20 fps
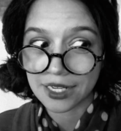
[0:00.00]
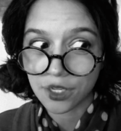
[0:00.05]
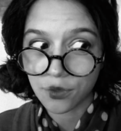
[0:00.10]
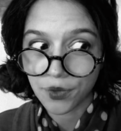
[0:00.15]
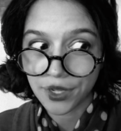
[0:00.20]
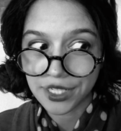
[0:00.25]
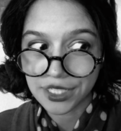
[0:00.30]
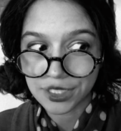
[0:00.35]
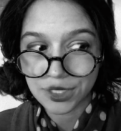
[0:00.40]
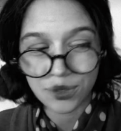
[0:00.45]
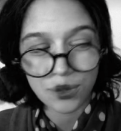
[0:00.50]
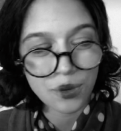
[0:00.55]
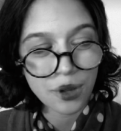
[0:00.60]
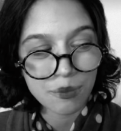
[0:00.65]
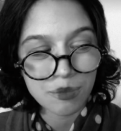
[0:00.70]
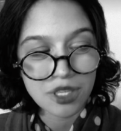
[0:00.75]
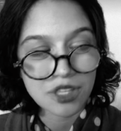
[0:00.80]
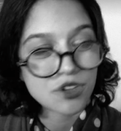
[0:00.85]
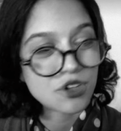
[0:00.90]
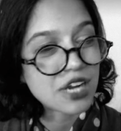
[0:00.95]
anyway, so
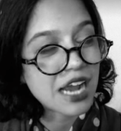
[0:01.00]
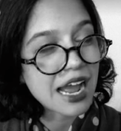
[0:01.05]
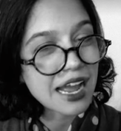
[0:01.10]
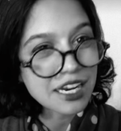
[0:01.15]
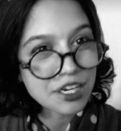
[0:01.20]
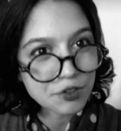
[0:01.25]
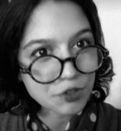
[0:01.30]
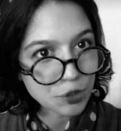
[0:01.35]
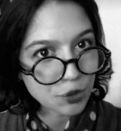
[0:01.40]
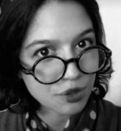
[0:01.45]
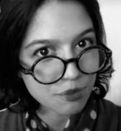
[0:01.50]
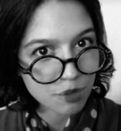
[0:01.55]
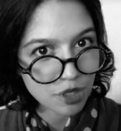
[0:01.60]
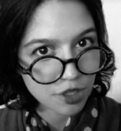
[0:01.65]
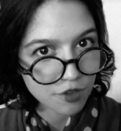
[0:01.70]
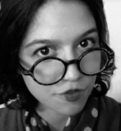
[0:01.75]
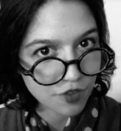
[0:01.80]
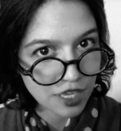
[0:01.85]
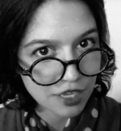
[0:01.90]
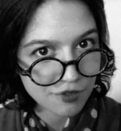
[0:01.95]
I mean, you're kind of doing
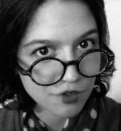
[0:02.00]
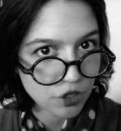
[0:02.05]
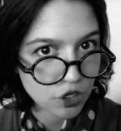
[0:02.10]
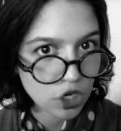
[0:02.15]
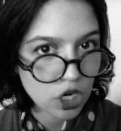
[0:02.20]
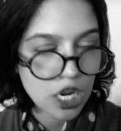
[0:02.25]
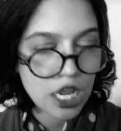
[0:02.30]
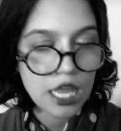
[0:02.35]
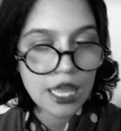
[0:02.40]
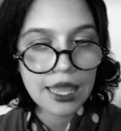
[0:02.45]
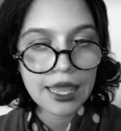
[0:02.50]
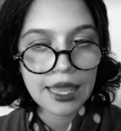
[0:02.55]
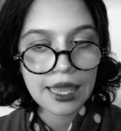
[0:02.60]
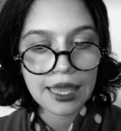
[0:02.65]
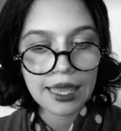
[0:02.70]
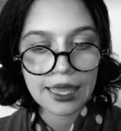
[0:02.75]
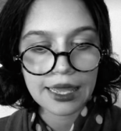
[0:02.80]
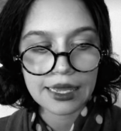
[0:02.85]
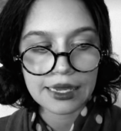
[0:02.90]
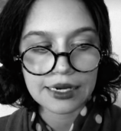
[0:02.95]
me a favor,
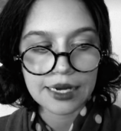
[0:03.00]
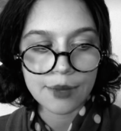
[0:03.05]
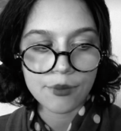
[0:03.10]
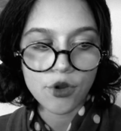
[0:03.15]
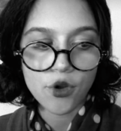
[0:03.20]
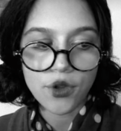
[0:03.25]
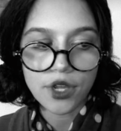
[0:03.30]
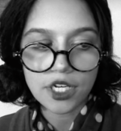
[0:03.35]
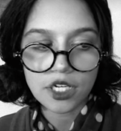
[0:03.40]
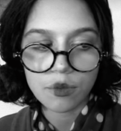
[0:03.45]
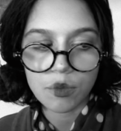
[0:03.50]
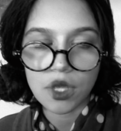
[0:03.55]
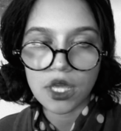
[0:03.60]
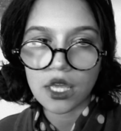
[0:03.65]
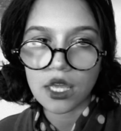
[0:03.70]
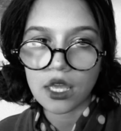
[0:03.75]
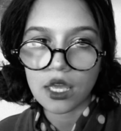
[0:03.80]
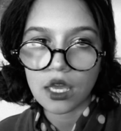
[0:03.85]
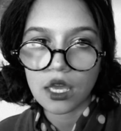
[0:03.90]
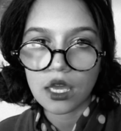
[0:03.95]
and I'm going to
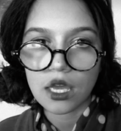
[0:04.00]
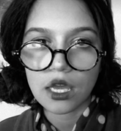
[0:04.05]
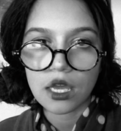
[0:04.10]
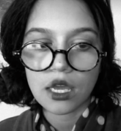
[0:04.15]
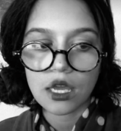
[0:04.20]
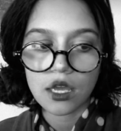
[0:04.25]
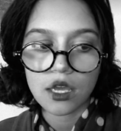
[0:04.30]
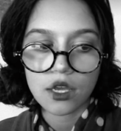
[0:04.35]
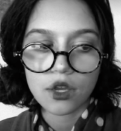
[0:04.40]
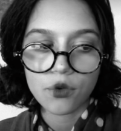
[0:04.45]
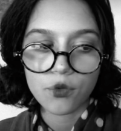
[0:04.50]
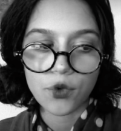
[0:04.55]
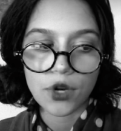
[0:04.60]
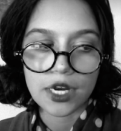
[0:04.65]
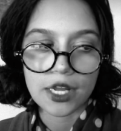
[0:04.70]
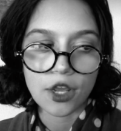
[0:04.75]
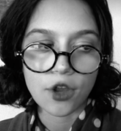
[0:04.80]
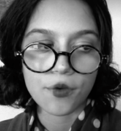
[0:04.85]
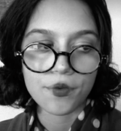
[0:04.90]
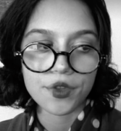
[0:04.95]
be
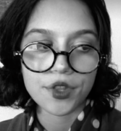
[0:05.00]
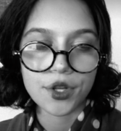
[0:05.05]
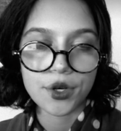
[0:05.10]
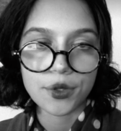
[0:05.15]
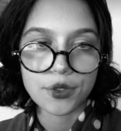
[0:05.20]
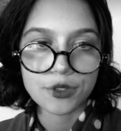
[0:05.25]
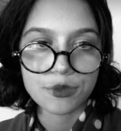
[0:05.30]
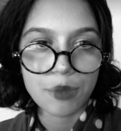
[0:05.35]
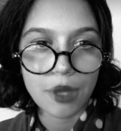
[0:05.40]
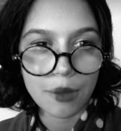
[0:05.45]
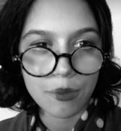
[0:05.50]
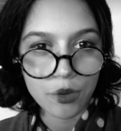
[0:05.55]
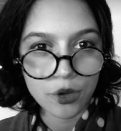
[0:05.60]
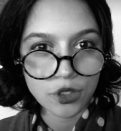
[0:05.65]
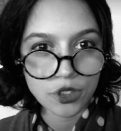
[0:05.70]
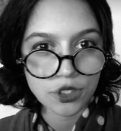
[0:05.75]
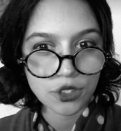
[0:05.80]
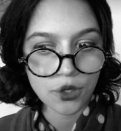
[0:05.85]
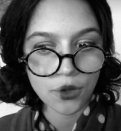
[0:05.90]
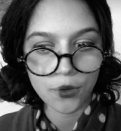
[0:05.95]
reading over the
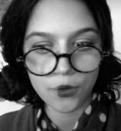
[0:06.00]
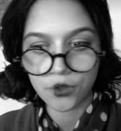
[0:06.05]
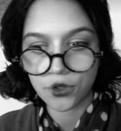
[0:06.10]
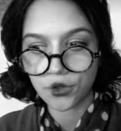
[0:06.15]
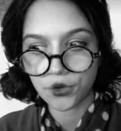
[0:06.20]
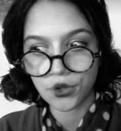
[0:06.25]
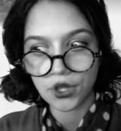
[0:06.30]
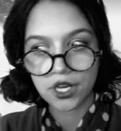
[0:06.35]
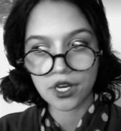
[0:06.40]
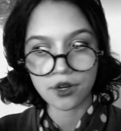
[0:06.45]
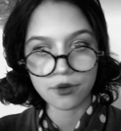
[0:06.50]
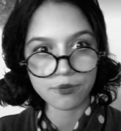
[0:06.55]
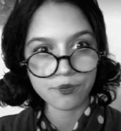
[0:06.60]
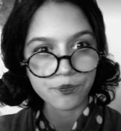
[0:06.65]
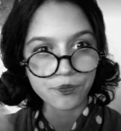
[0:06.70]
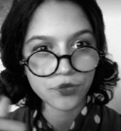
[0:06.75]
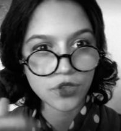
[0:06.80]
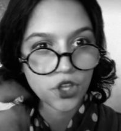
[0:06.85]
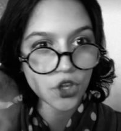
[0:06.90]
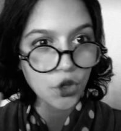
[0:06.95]
newspaper, so you can
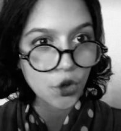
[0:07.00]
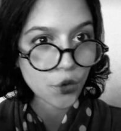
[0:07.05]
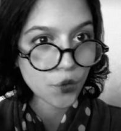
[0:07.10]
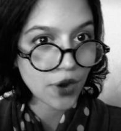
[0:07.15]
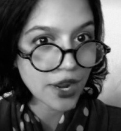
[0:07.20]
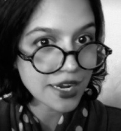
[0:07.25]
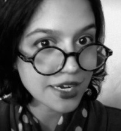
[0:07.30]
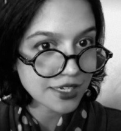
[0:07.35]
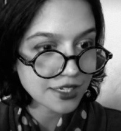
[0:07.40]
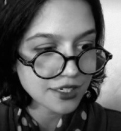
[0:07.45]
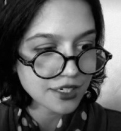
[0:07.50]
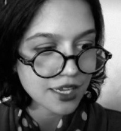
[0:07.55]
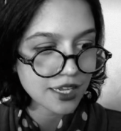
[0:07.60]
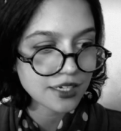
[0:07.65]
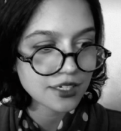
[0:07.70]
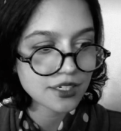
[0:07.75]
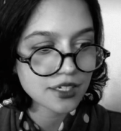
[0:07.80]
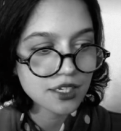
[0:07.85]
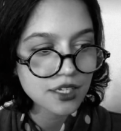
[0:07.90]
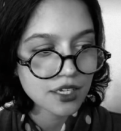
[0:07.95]
go right in
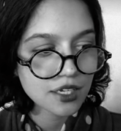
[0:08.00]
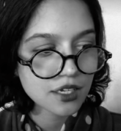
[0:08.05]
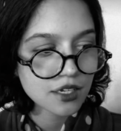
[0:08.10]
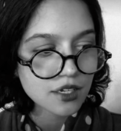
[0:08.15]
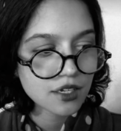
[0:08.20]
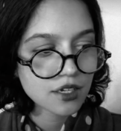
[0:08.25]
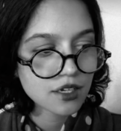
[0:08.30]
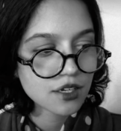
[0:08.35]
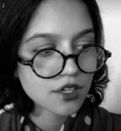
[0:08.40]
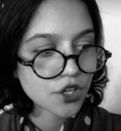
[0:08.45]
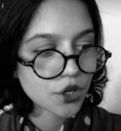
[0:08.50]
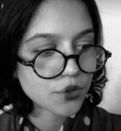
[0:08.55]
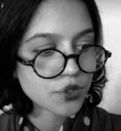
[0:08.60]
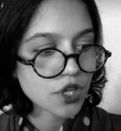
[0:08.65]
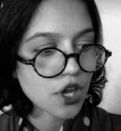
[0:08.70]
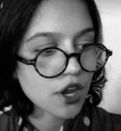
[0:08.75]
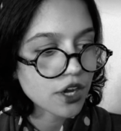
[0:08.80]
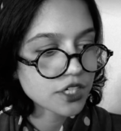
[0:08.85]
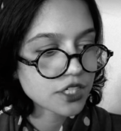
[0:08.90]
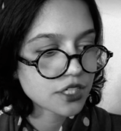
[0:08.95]
and go
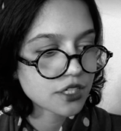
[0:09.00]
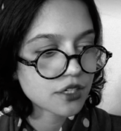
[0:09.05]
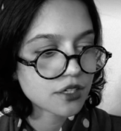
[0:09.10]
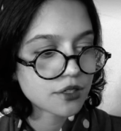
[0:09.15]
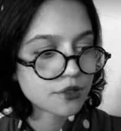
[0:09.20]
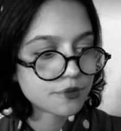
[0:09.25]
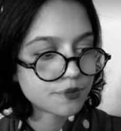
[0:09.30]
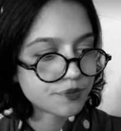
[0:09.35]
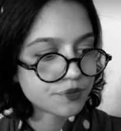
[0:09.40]
talk to